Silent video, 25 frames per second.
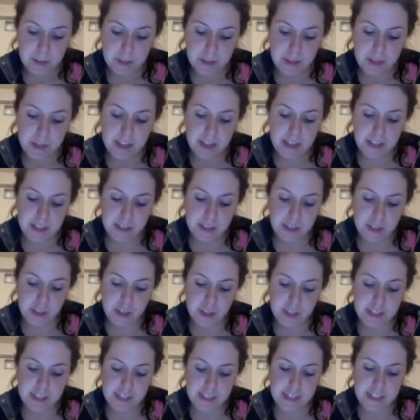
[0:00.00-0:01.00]
This
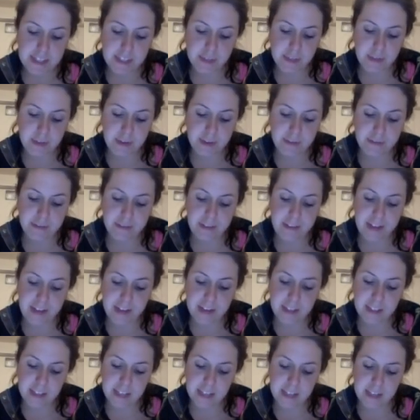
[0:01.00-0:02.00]
just says it's
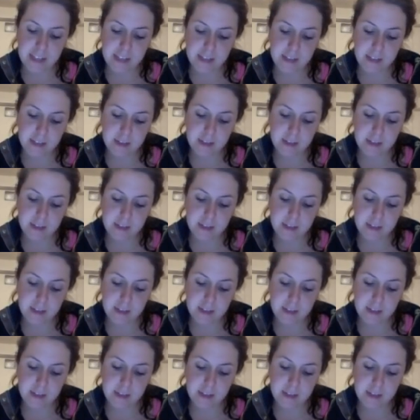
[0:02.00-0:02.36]
reflected